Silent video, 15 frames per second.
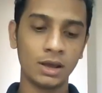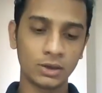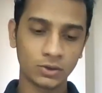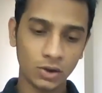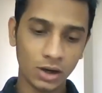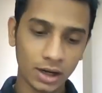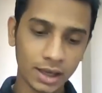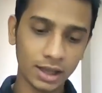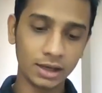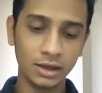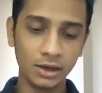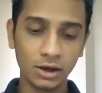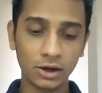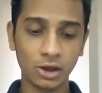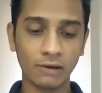So again,
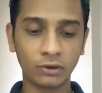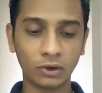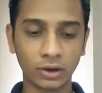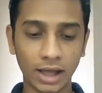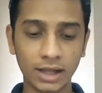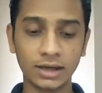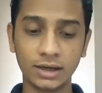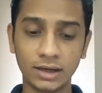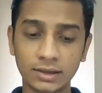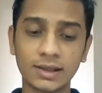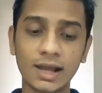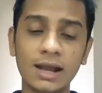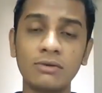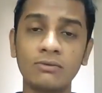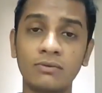here you have to try and
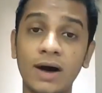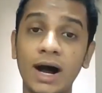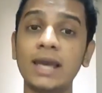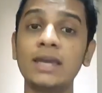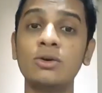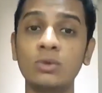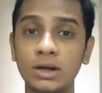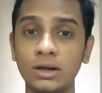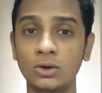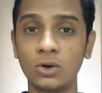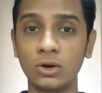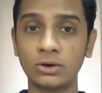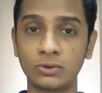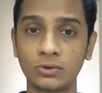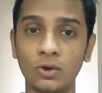understand why you did
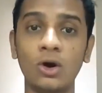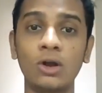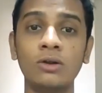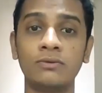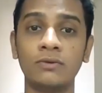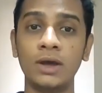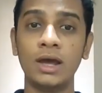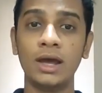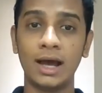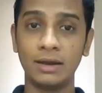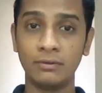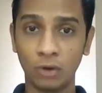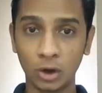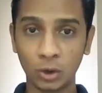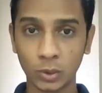not solve
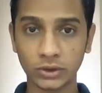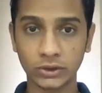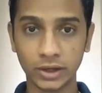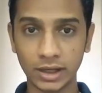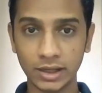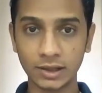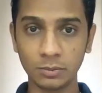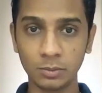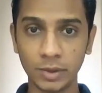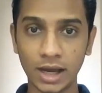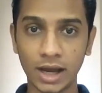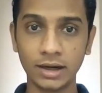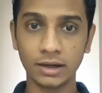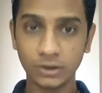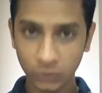and what was the reason
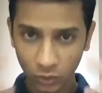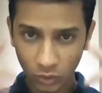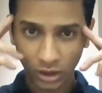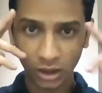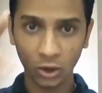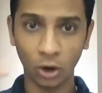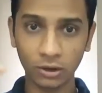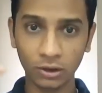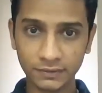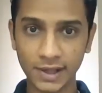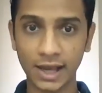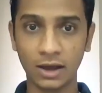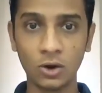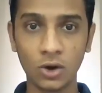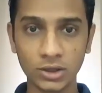behind it. So a lot of
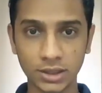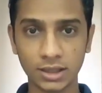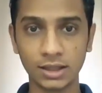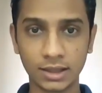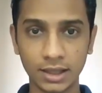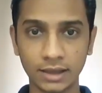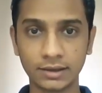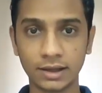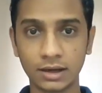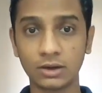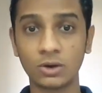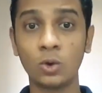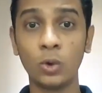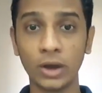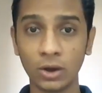psychological things are
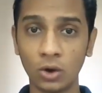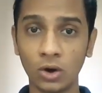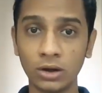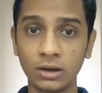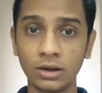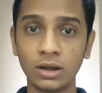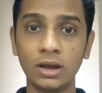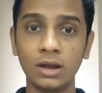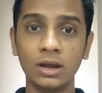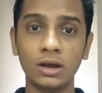going on